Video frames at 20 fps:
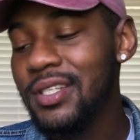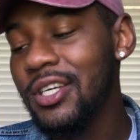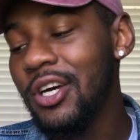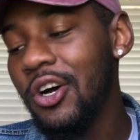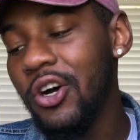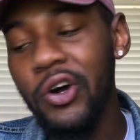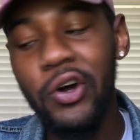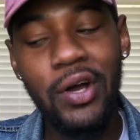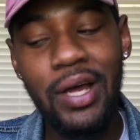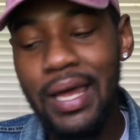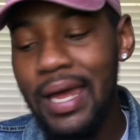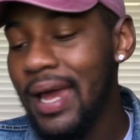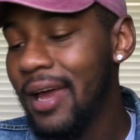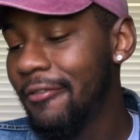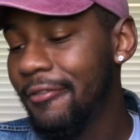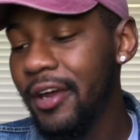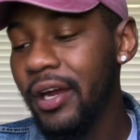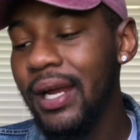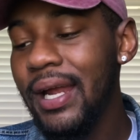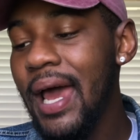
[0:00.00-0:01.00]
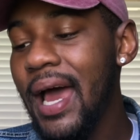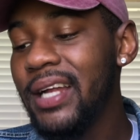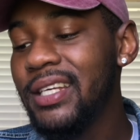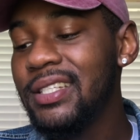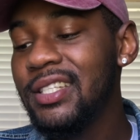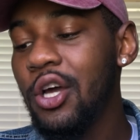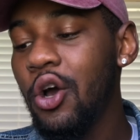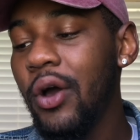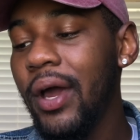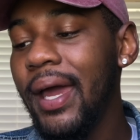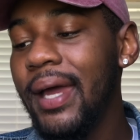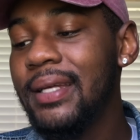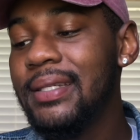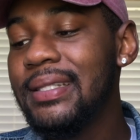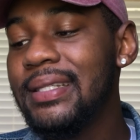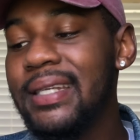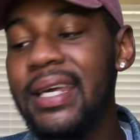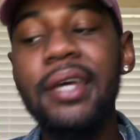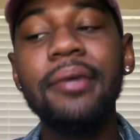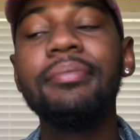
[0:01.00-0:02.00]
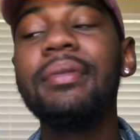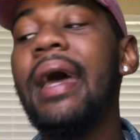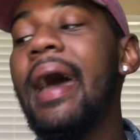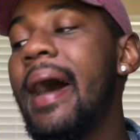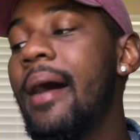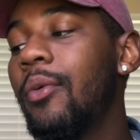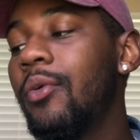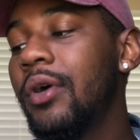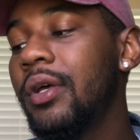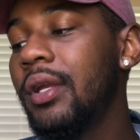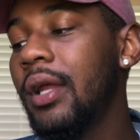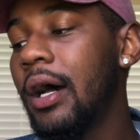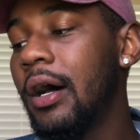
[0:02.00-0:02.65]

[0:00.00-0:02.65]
So figured i would just go ahead and skip that one.